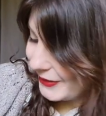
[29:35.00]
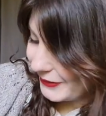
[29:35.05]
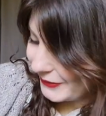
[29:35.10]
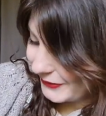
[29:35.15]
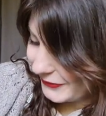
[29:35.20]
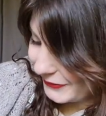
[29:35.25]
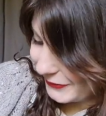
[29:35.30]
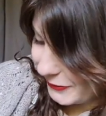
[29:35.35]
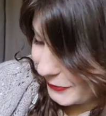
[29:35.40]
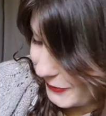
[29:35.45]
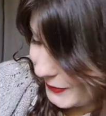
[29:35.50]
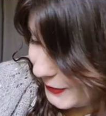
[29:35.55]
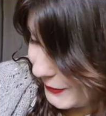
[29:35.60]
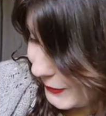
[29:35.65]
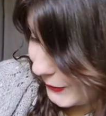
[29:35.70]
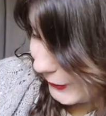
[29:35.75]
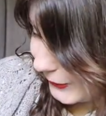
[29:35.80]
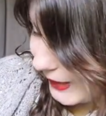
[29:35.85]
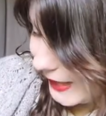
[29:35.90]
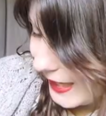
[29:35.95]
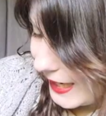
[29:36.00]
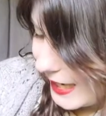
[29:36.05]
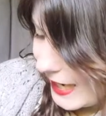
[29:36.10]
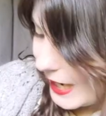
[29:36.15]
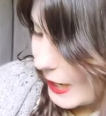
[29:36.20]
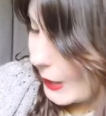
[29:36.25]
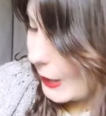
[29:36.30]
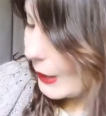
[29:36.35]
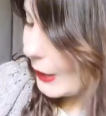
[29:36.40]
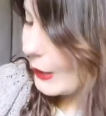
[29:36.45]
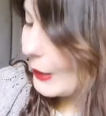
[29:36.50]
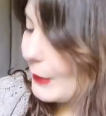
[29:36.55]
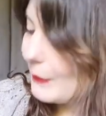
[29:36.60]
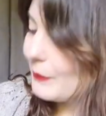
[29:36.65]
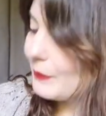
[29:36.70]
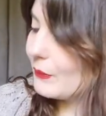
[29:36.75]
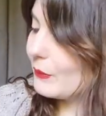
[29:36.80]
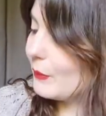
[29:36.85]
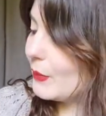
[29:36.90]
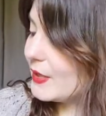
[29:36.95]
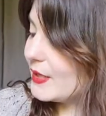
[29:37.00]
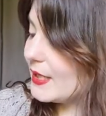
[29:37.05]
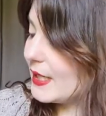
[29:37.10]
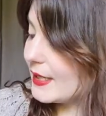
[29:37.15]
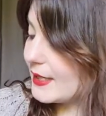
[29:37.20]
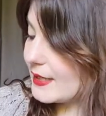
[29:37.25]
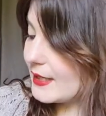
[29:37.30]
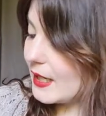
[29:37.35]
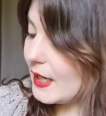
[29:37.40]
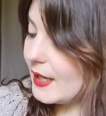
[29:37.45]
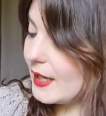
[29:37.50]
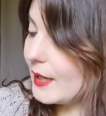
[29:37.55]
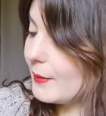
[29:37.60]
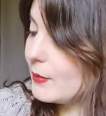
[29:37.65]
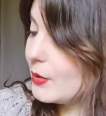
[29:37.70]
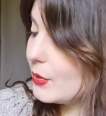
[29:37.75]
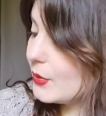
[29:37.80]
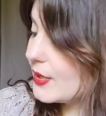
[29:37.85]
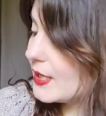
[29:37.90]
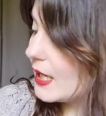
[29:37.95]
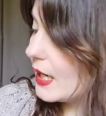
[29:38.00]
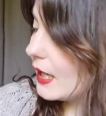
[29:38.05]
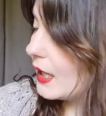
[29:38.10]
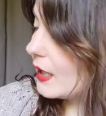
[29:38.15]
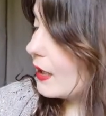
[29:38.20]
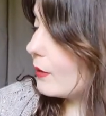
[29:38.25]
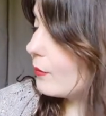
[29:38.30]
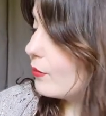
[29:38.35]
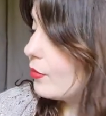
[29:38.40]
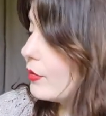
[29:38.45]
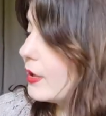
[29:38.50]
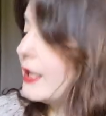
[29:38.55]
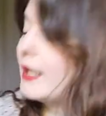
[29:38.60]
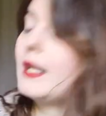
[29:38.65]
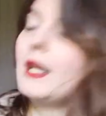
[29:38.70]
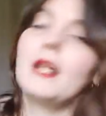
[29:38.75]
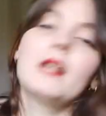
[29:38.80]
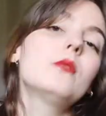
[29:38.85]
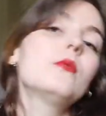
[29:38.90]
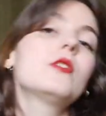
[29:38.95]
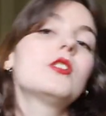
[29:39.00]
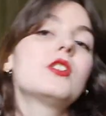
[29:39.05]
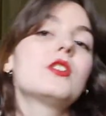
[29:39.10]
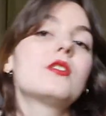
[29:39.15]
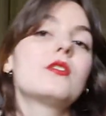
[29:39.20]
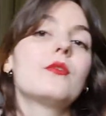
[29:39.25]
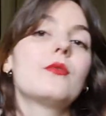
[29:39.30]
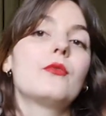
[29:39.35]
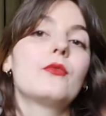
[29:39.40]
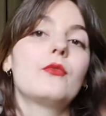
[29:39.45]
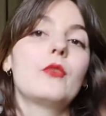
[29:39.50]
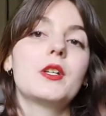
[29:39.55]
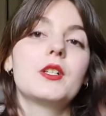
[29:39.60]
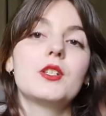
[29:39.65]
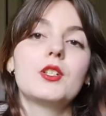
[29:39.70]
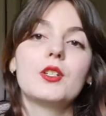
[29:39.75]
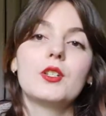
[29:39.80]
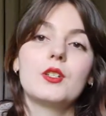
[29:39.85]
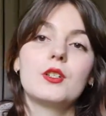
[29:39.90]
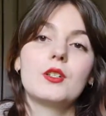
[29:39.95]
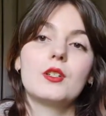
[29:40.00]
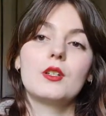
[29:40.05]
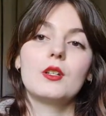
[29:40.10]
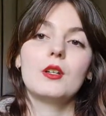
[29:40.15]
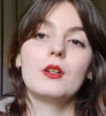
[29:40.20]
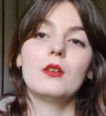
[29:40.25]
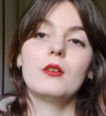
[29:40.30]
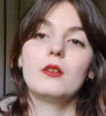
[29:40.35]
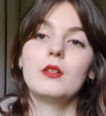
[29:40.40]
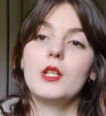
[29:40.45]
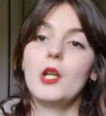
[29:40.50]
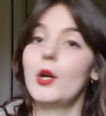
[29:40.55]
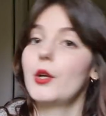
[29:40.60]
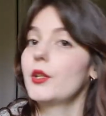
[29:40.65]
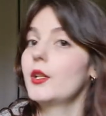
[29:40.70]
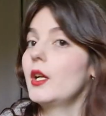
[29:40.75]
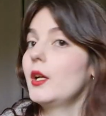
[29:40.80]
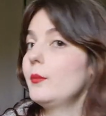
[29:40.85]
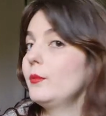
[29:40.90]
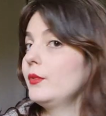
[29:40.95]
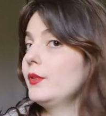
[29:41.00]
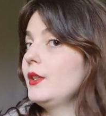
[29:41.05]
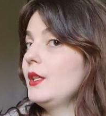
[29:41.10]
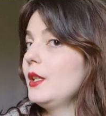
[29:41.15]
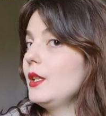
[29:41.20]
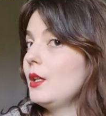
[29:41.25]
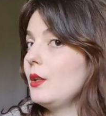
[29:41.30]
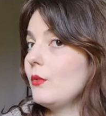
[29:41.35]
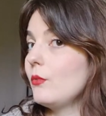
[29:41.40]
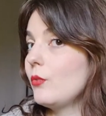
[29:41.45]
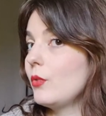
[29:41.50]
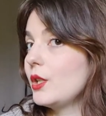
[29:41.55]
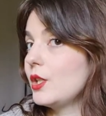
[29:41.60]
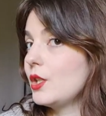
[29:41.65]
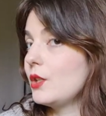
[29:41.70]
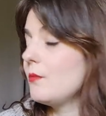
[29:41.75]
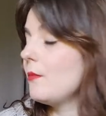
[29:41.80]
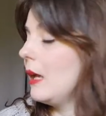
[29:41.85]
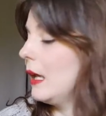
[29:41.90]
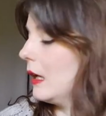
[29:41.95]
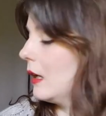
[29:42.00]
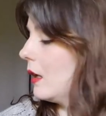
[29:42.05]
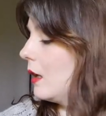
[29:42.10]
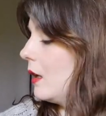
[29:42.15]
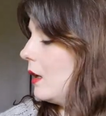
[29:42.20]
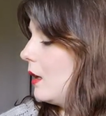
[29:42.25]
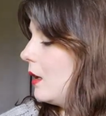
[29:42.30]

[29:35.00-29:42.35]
for people. But yes, I am using Boucle Laine, which is a French yarn company, which make